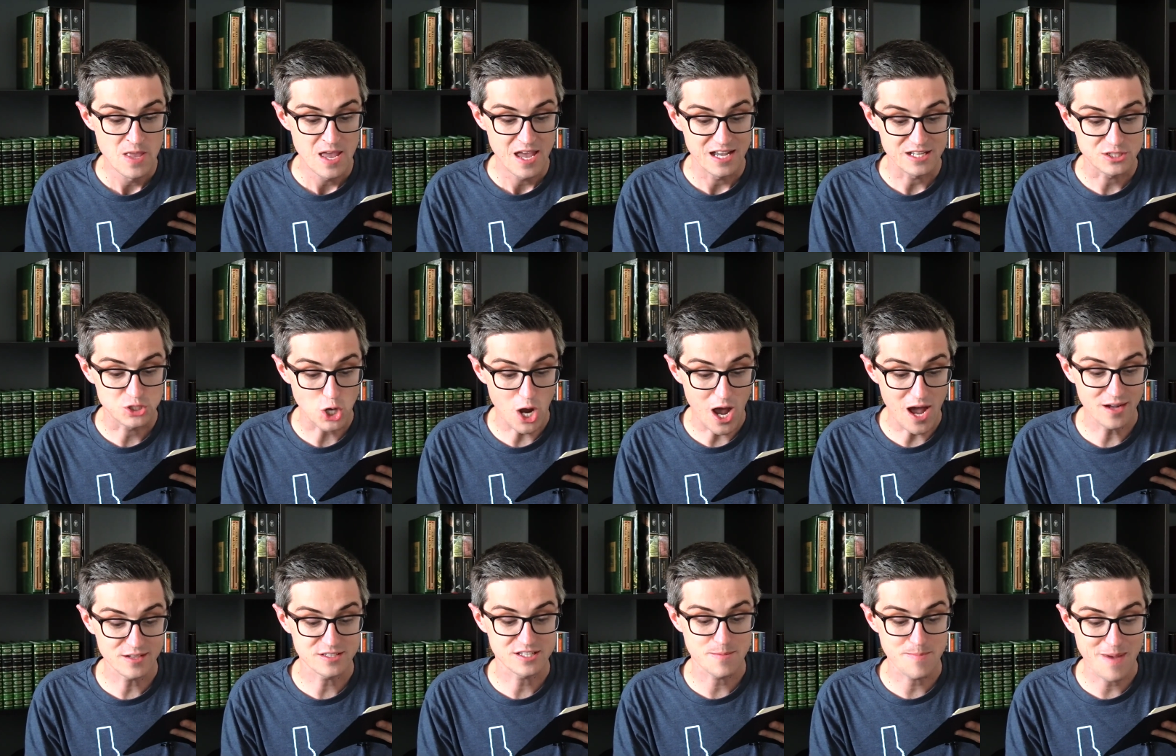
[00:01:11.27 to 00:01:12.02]
it
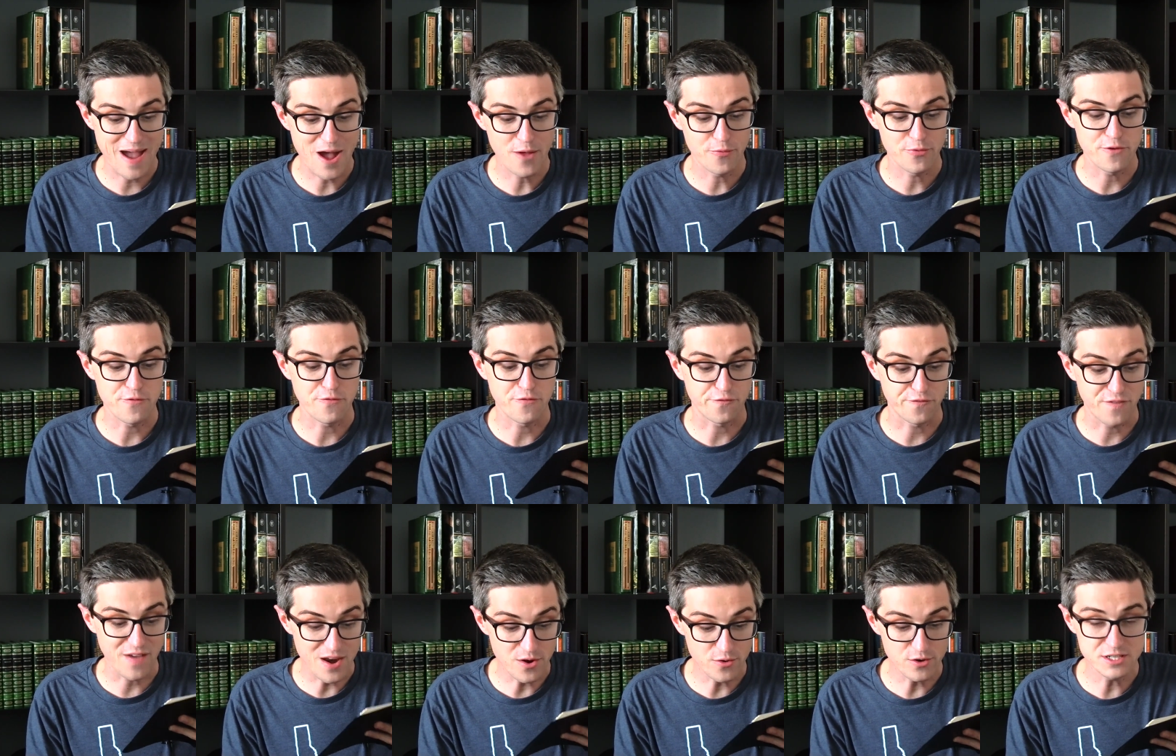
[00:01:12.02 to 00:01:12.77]
talks about the
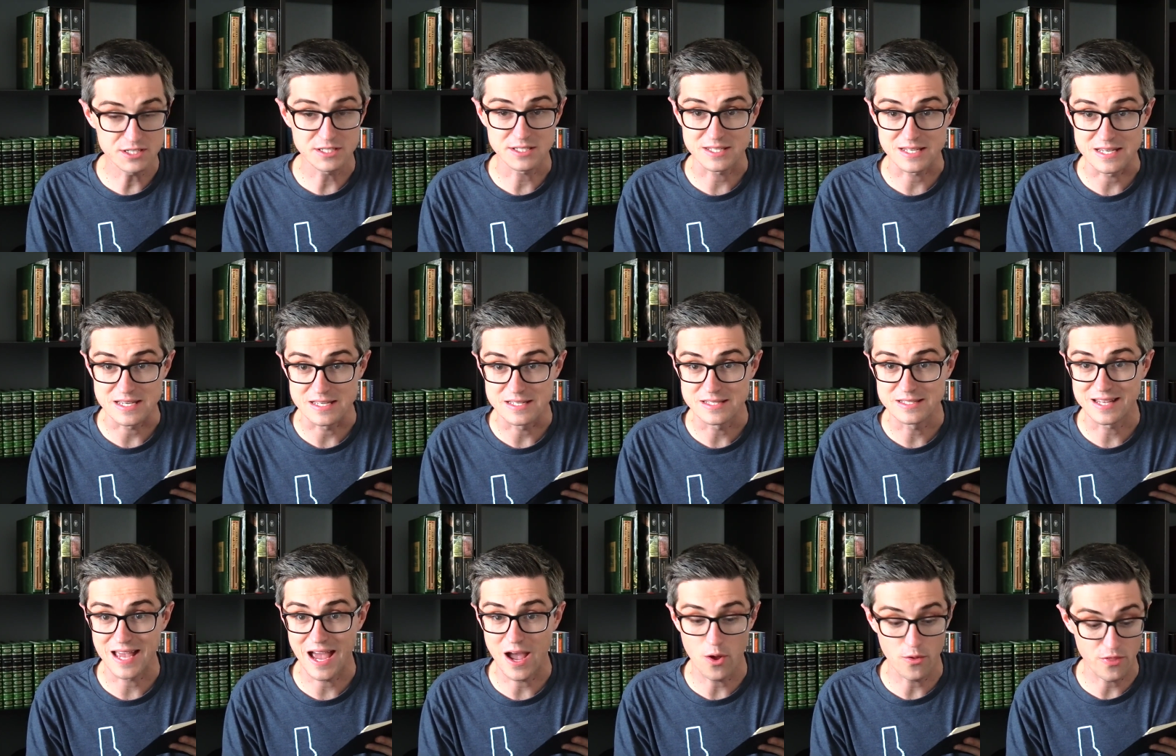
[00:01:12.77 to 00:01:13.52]

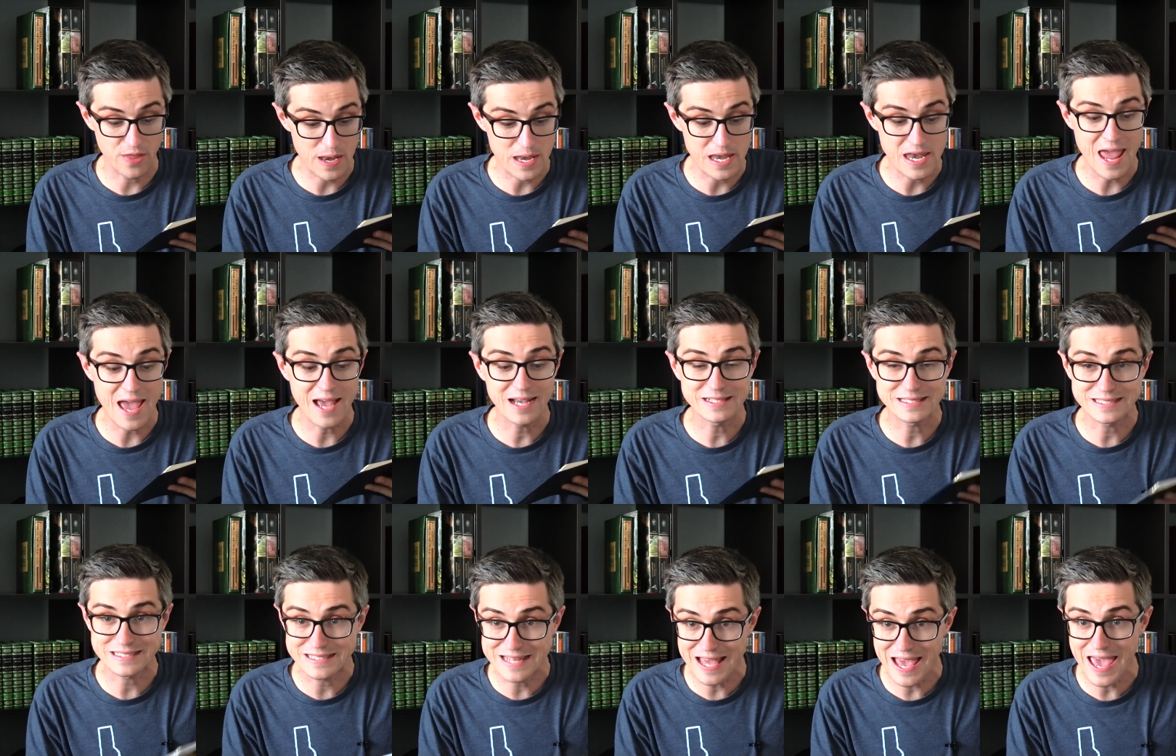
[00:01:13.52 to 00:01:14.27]
Pharisees, how the
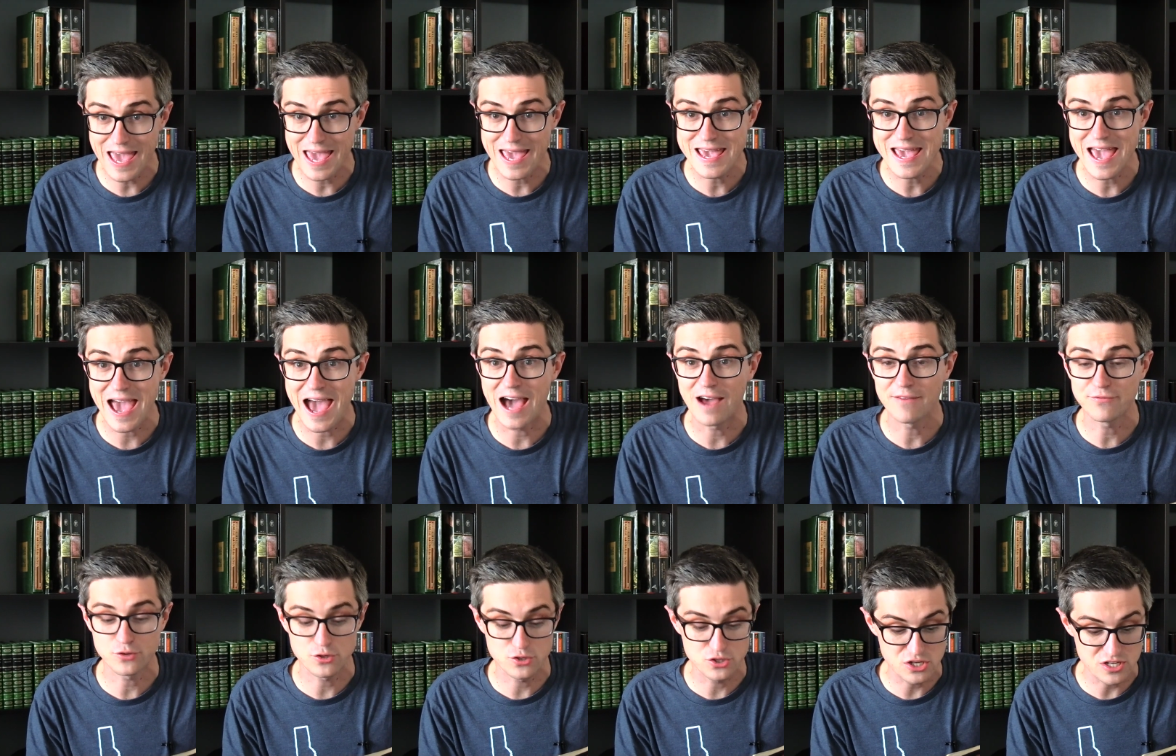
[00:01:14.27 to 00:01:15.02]
next day
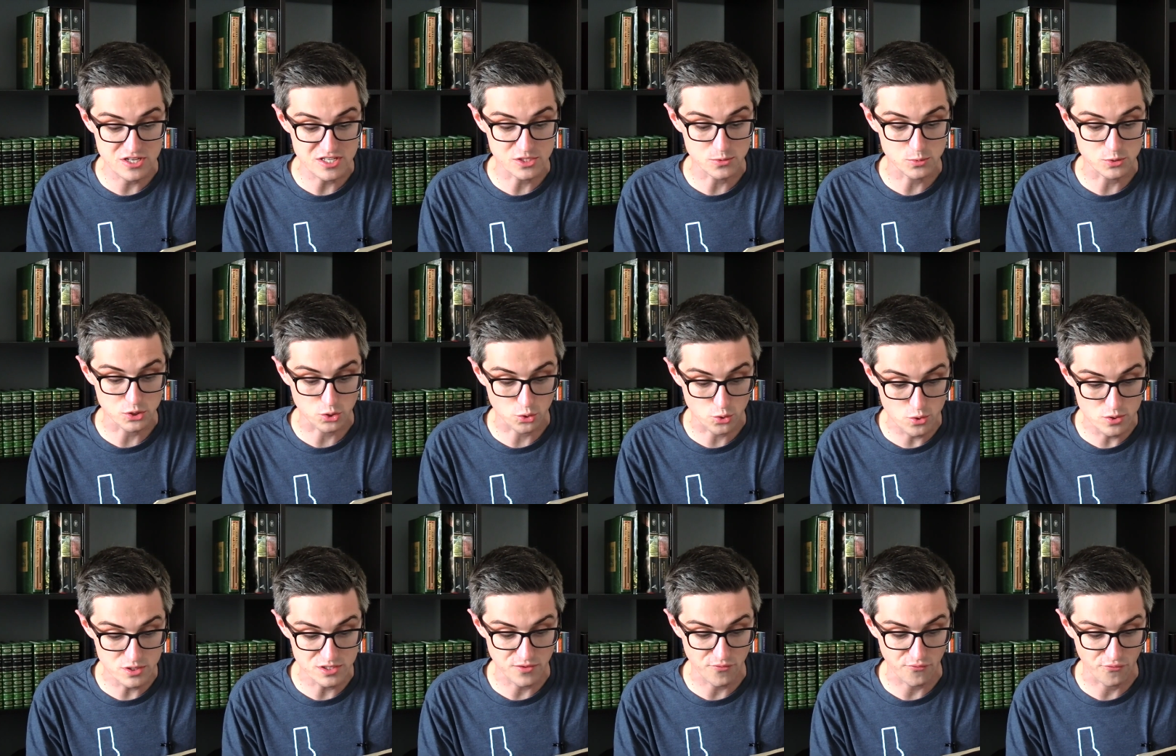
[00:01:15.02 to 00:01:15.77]
after Jesus was
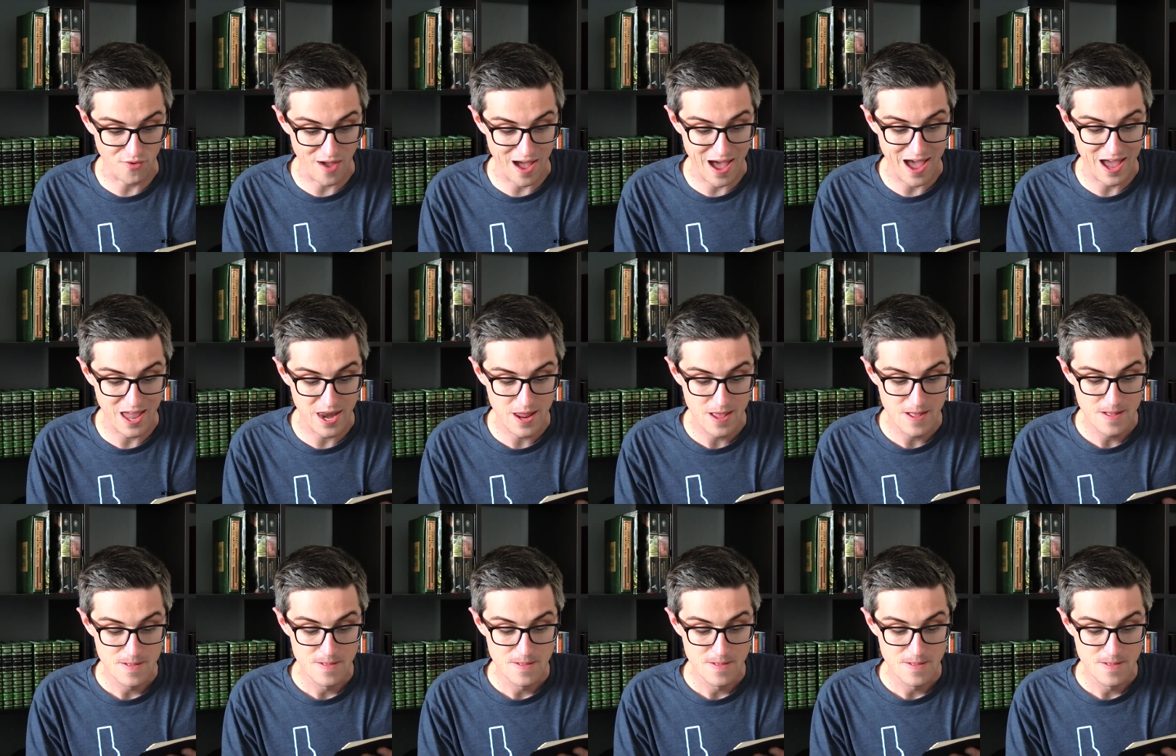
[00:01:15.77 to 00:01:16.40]
crucified,